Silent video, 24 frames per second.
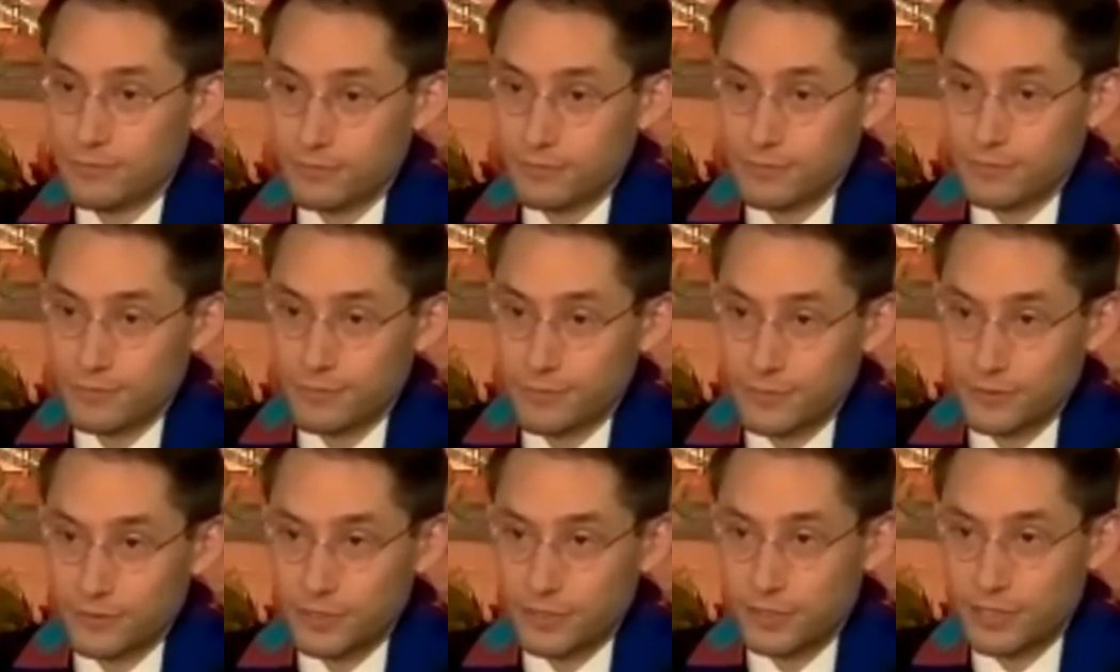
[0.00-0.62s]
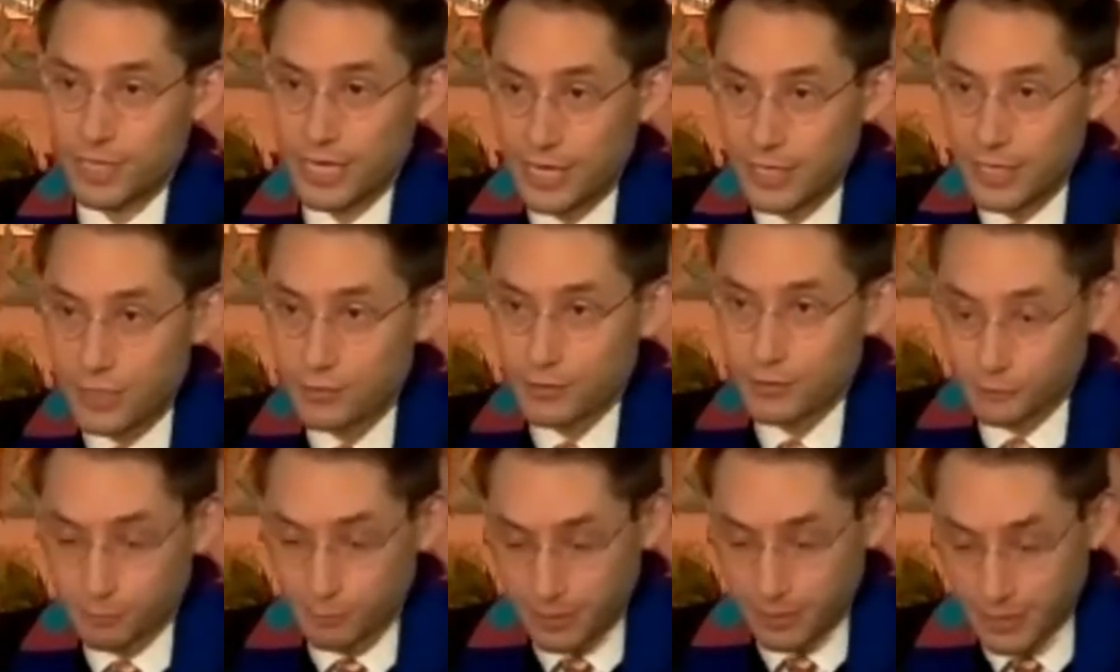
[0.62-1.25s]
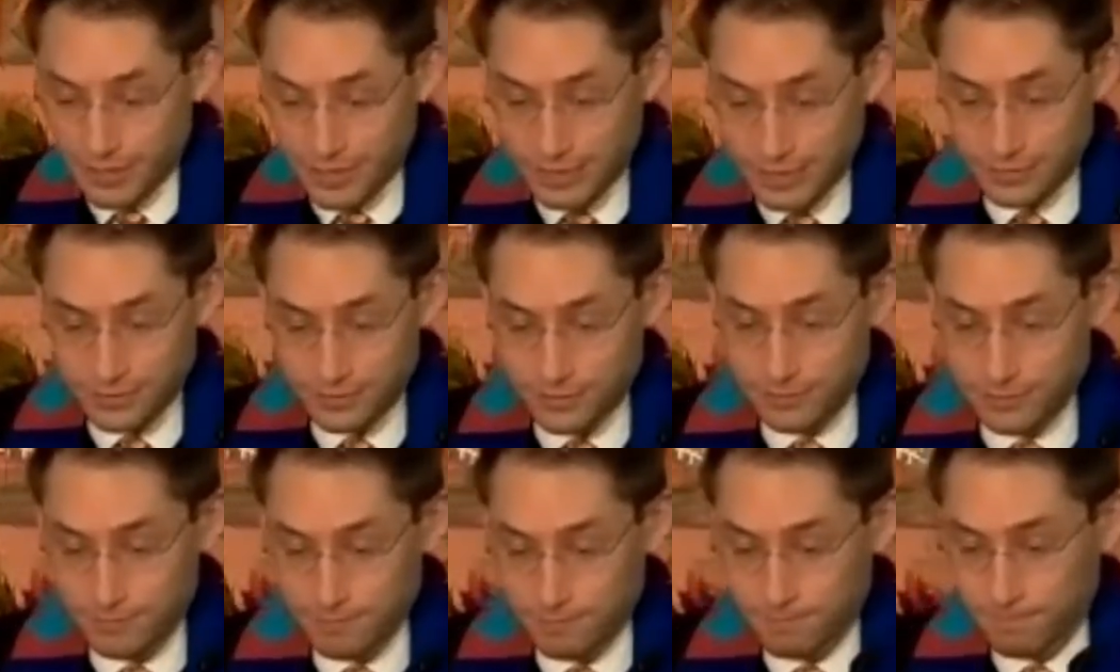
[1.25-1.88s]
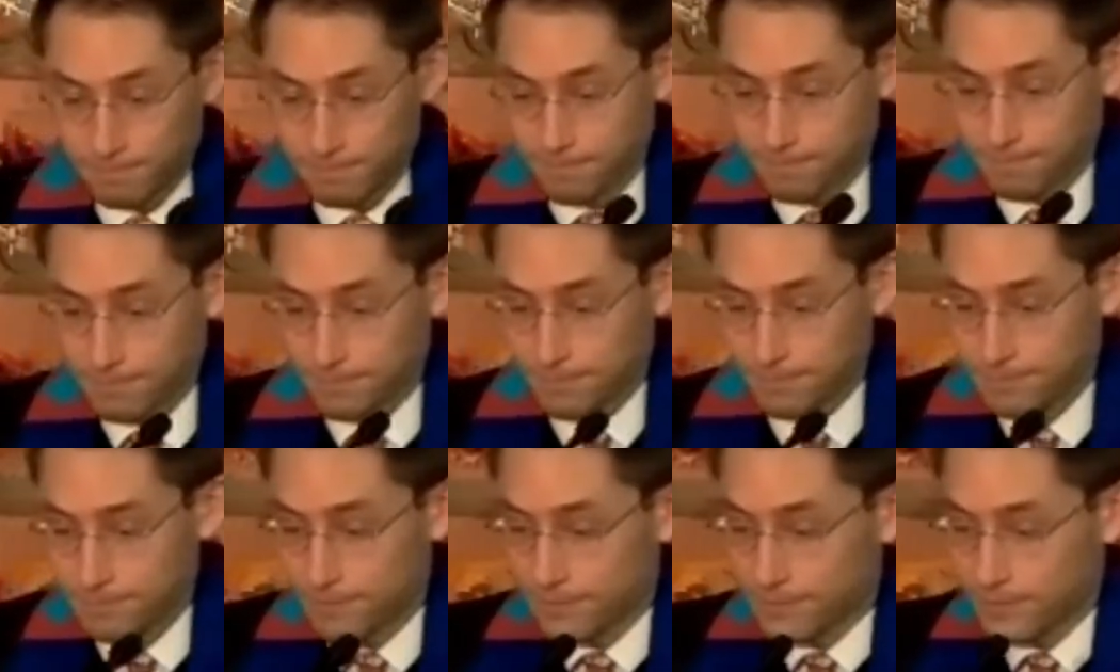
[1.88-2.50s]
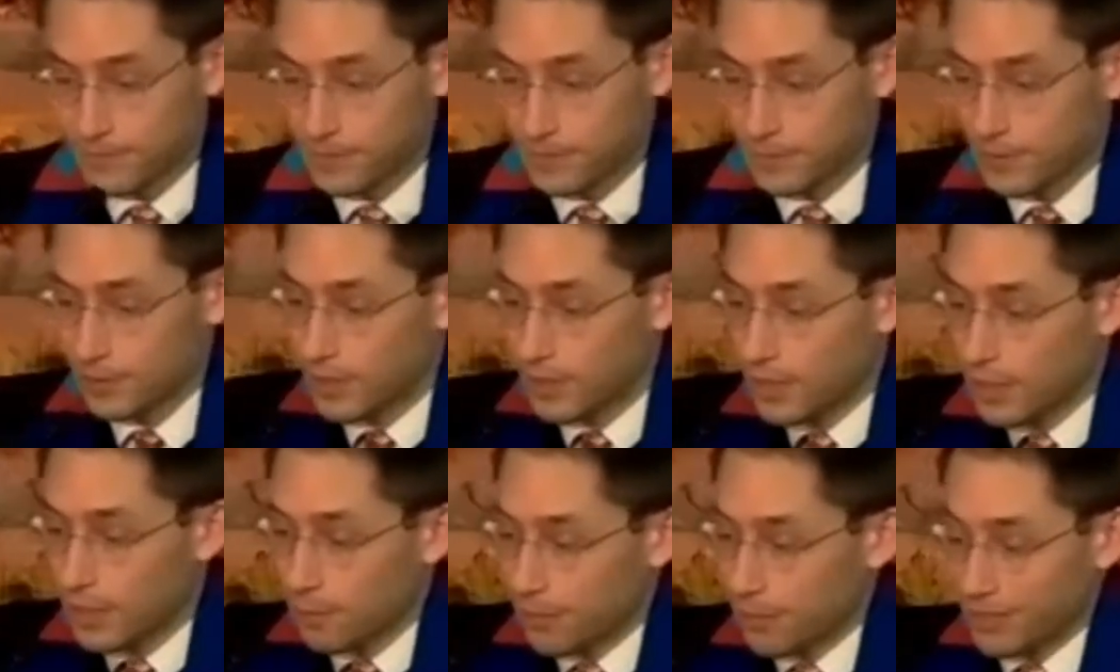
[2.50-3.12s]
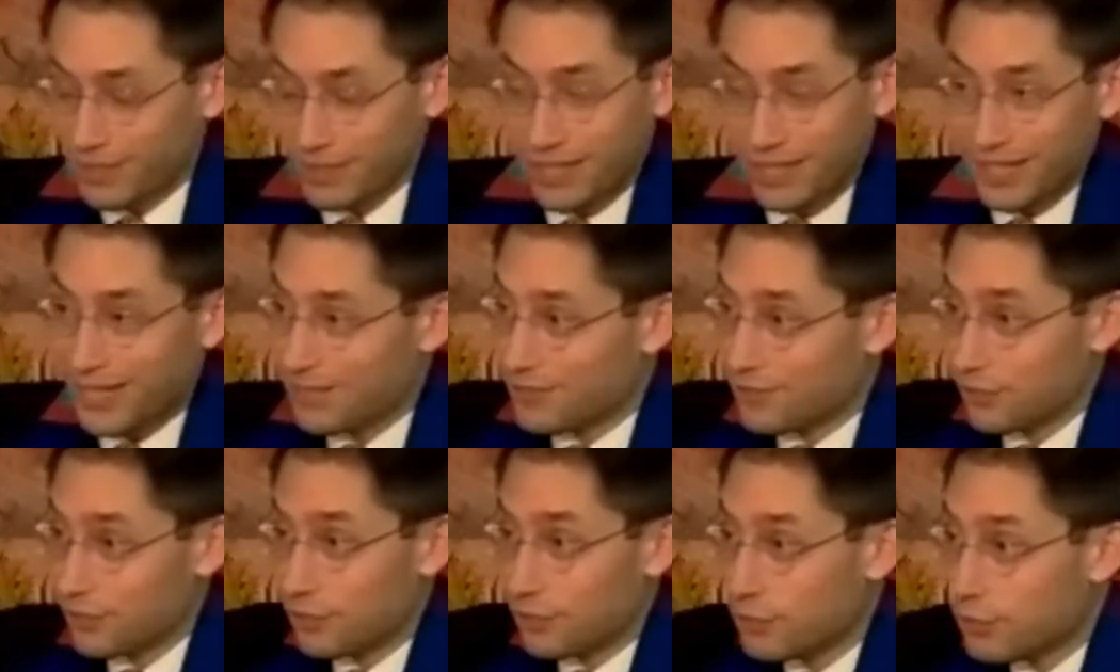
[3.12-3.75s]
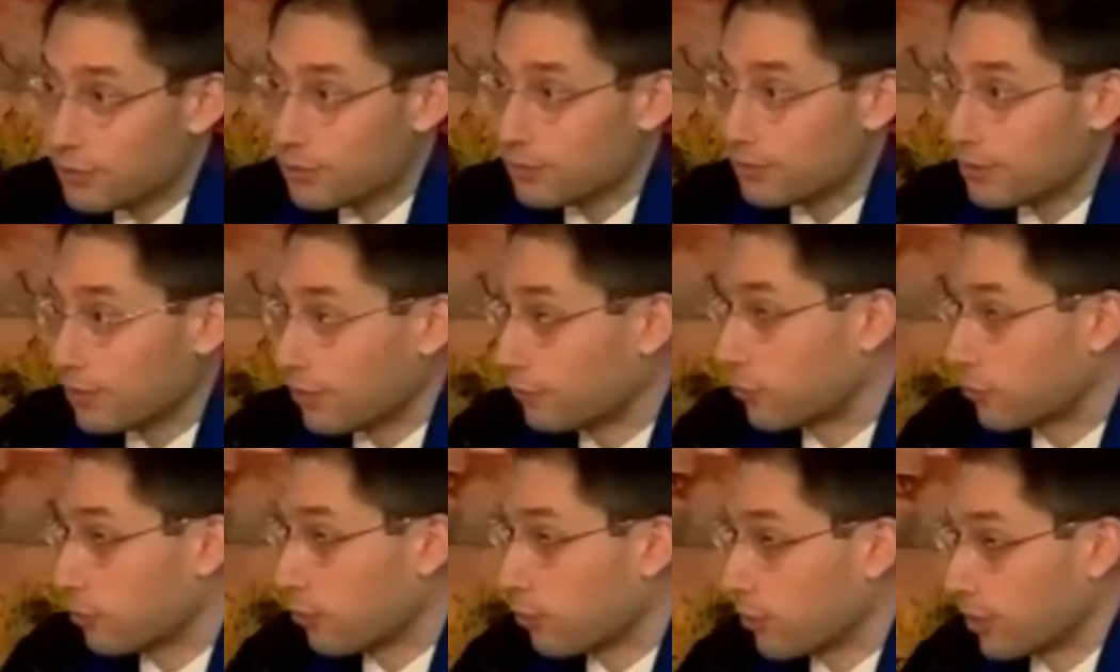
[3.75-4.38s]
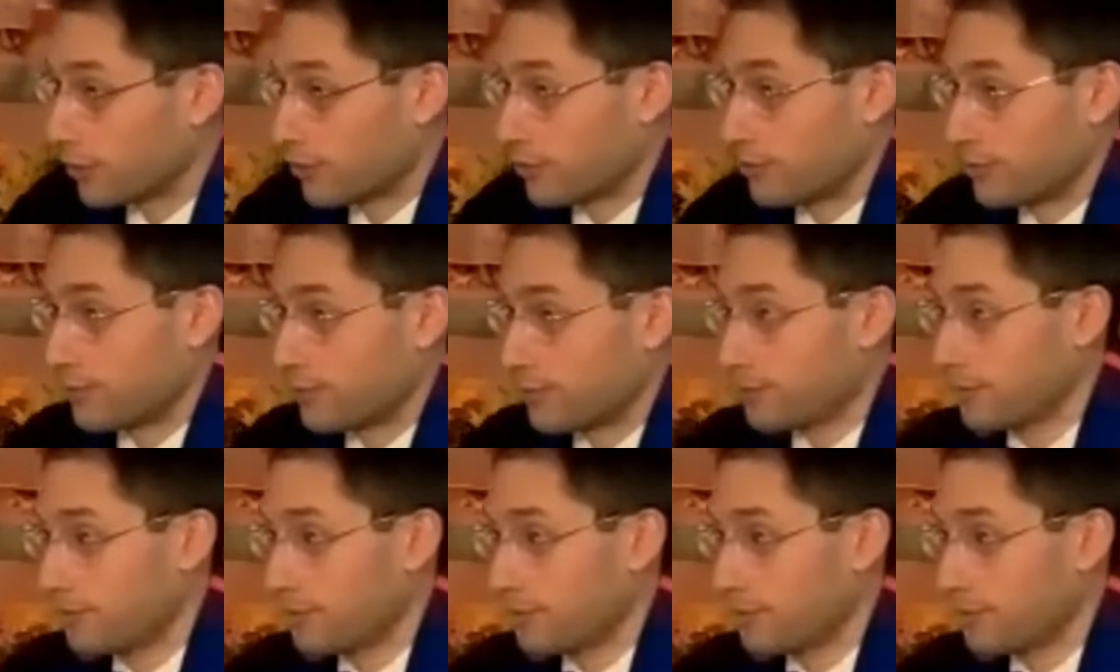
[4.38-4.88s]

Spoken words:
It's a dangerous place. But it isn't new, of course.